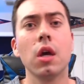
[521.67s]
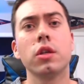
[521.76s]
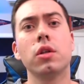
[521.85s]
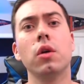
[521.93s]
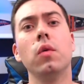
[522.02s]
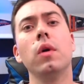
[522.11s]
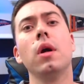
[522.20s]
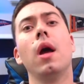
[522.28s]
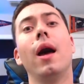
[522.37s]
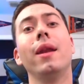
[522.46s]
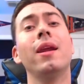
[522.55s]
So
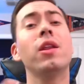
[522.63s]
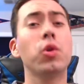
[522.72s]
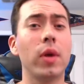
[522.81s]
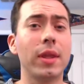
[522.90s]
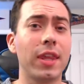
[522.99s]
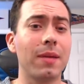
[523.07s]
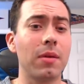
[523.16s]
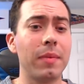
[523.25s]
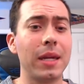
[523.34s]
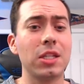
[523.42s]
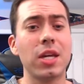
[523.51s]
another great thing about
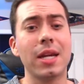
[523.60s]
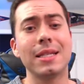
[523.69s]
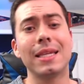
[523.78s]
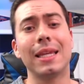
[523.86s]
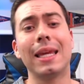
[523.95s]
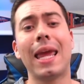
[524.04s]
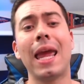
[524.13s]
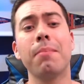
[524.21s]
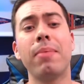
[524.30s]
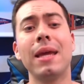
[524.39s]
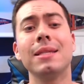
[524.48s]
ManyChat is that the
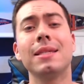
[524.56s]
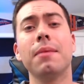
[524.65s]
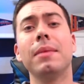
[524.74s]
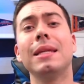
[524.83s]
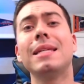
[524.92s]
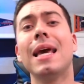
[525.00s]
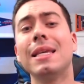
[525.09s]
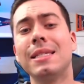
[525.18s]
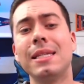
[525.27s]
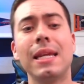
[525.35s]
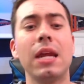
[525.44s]
campaigns can be
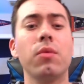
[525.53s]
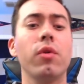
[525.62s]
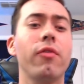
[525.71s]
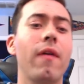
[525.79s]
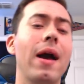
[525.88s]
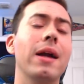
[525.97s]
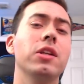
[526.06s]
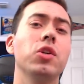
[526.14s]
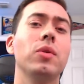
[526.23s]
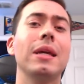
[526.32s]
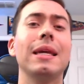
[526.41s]
tested and refined.
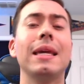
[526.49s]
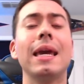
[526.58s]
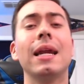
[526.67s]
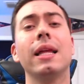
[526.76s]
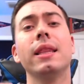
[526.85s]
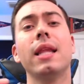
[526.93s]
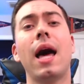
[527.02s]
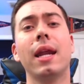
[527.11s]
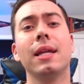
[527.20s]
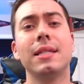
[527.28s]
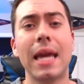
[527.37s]
You can get a
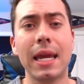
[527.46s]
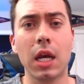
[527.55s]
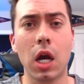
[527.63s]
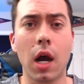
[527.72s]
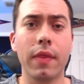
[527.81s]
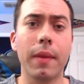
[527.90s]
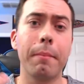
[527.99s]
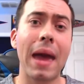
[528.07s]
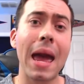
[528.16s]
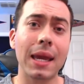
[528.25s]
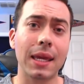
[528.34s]
lot of data on the
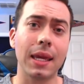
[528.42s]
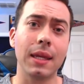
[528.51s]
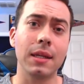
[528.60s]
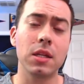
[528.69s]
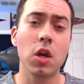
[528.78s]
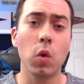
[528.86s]
back end.